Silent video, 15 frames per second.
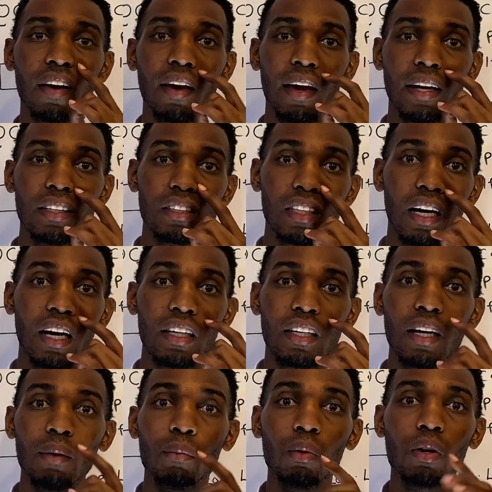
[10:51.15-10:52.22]
enter a
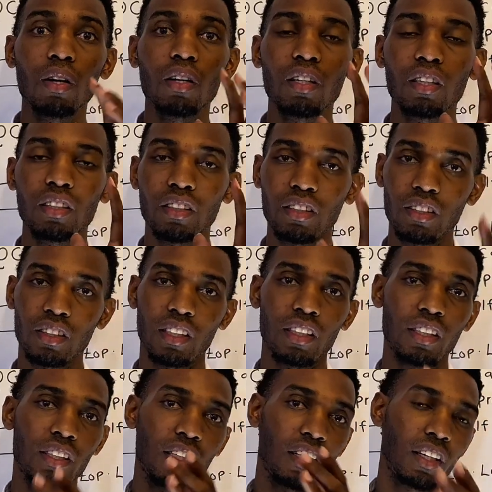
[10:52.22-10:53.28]
double
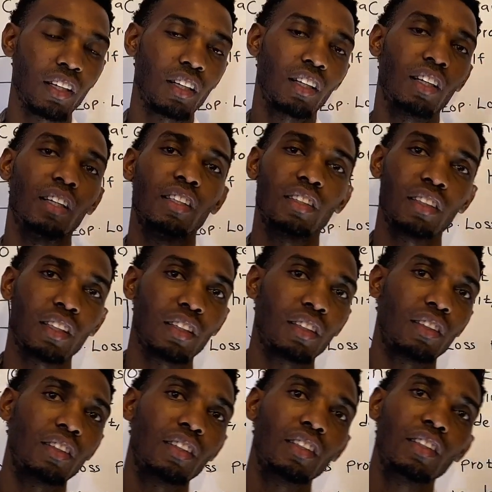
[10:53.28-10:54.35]
trade later.
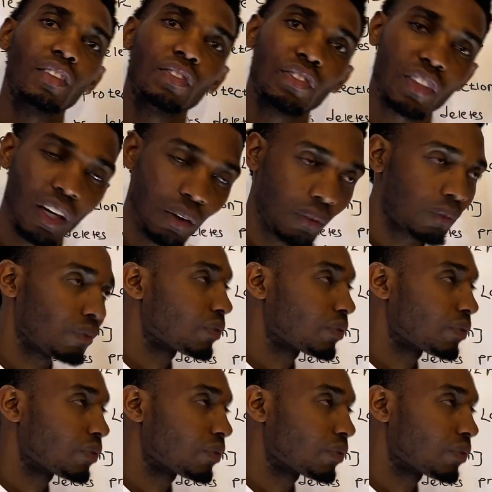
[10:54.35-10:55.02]
Now,